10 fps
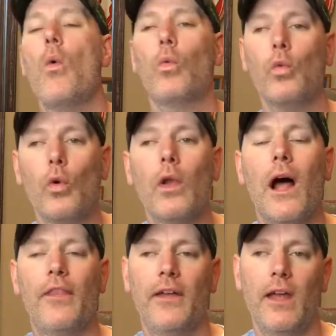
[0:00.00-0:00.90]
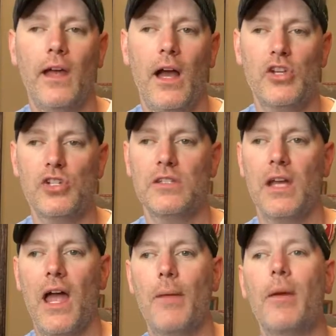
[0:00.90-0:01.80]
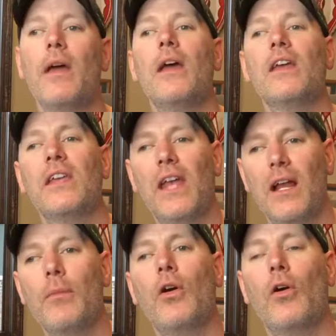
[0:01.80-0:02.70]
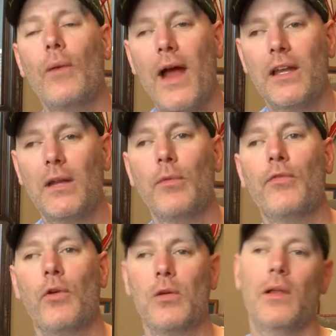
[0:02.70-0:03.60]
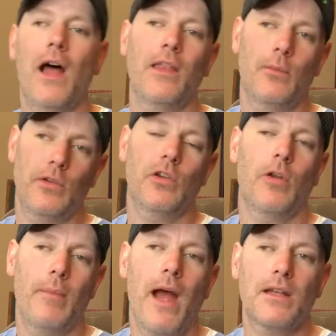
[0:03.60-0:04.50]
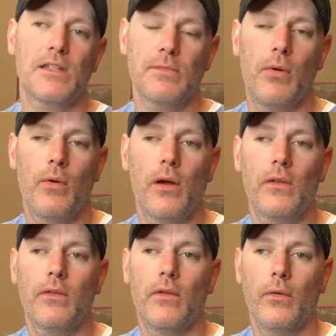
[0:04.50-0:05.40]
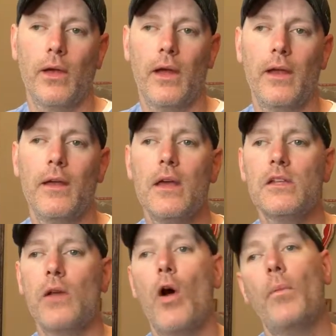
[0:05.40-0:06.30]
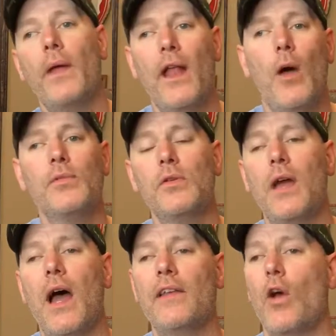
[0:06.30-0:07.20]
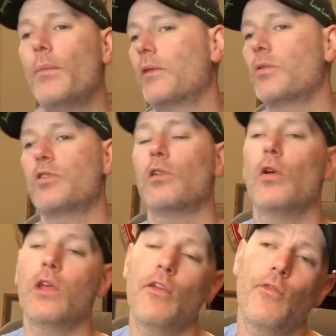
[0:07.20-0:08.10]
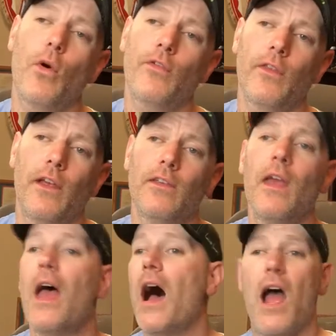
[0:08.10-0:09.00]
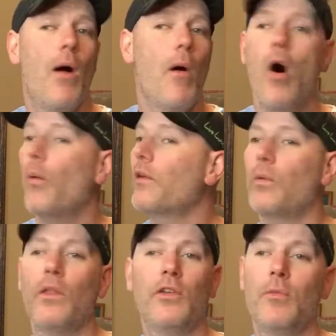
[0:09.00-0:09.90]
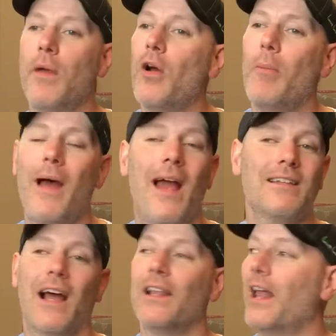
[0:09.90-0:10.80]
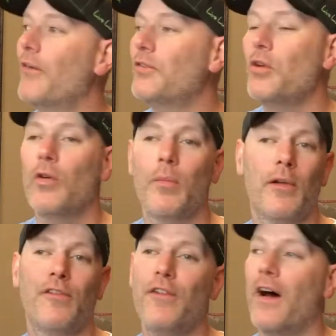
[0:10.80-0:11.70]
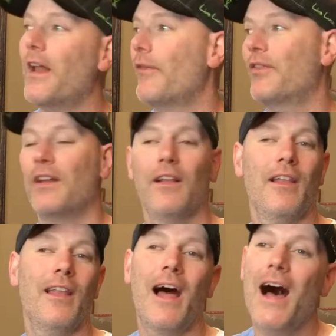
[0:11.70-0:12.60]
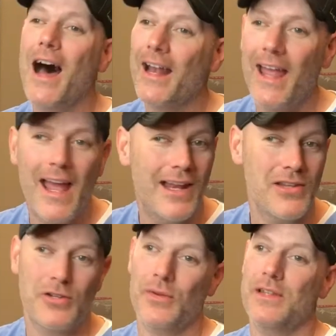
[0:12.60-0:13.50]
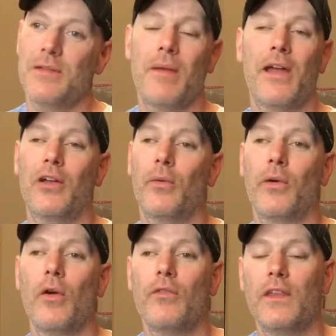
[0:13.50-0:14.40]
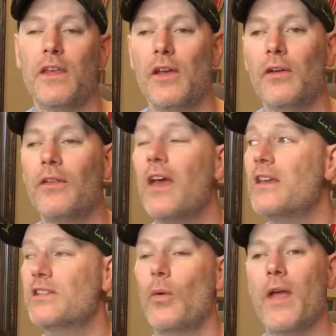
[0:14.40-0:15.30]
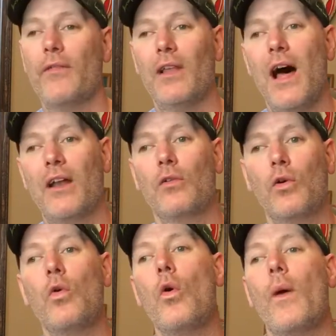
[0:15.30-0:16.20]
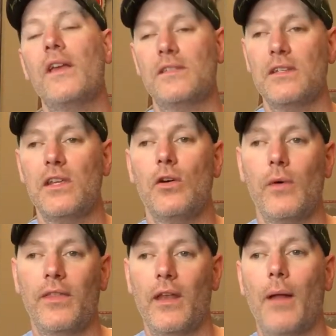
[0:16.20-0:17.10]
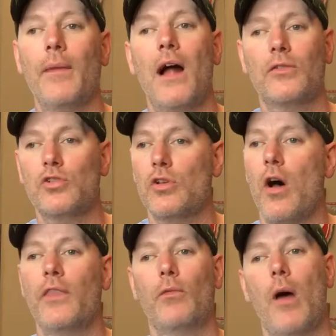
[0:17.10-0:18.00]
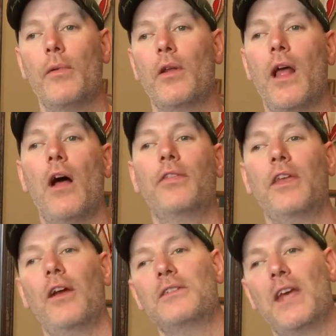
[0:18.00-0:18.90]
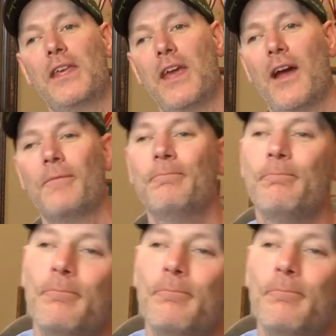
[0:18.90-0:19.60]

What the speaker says: Rule out the concussion type. Get them corrected before you allow them to return back to sports, okay? So I hope that helps you guys. I hope that's what you're looking for this. I'm always willing to do mailbags. I love doing them. They're fun. I've seen a lot of head injuries in my career over the years, so we have a lot of cool ways to deal with it. I'm Dr. Sean, the Robin Hood of Healthcare. Take care.